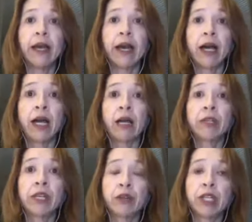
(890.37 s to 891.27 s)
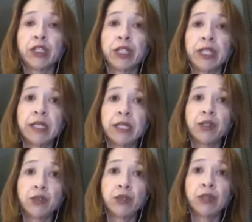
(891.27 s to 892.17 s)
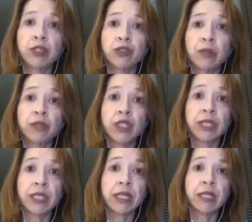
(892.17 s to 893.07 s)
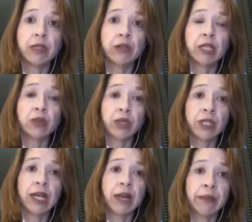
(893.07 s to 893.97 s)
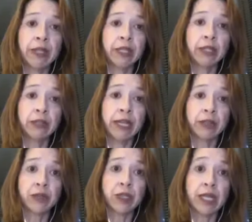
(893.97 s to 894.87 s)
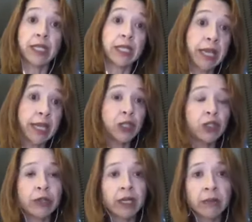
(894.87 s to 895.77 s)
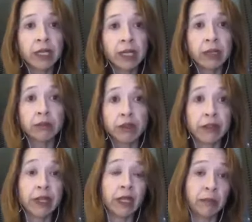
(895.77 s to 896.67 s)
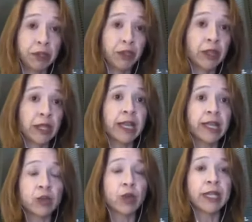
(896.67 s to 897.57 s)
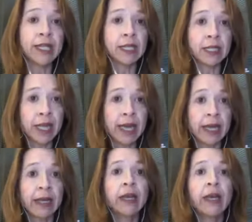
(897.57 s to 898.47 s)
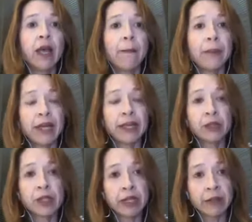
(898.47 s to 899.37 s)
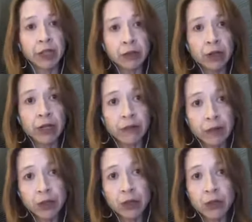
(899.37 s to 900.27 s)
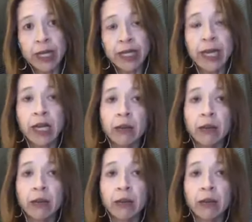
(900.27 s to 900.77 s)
Another question, is it true that Trump just said the U.S. will stop military exercises? Yes, during a media briefing it appeared that that's what he said, but there's a lot of confusion right now